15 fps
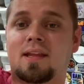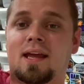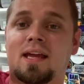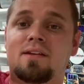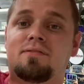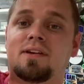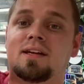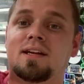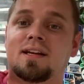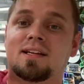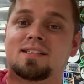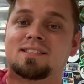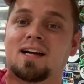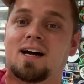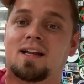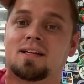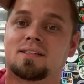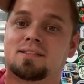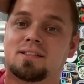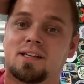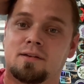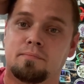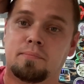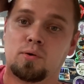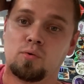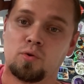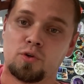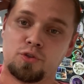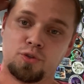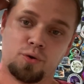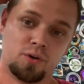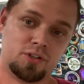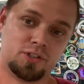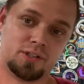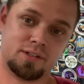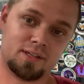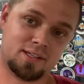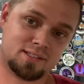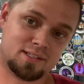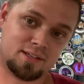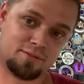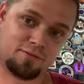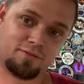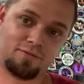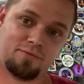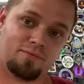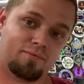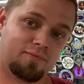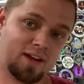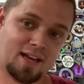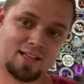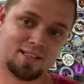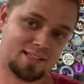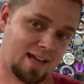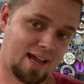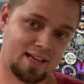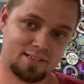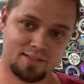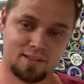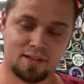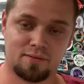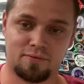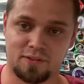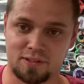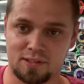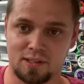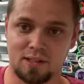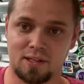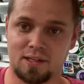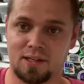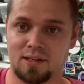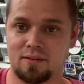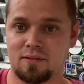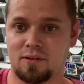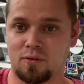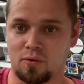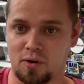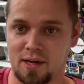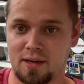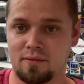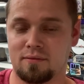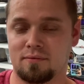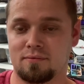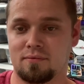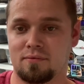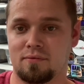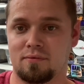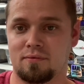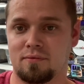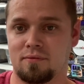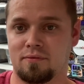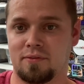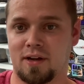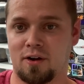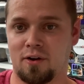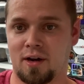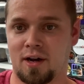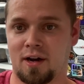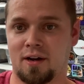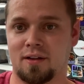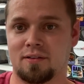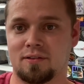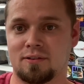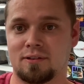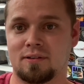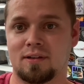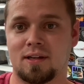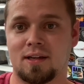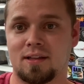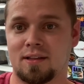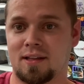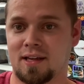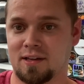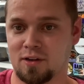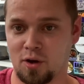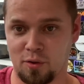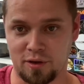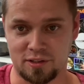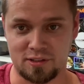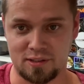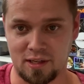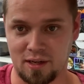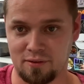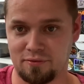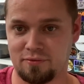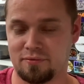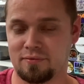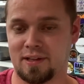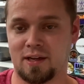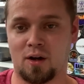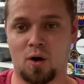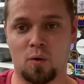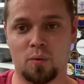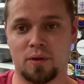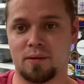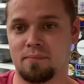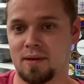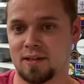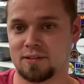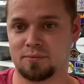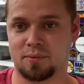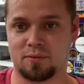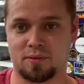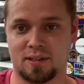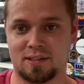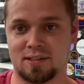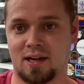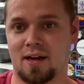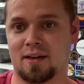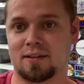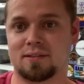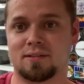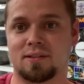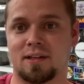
Avian and Exotics in Pooler, Georgia is a fantastic facility. Great veterinarians. They know their stuff. They only mess with the exotics.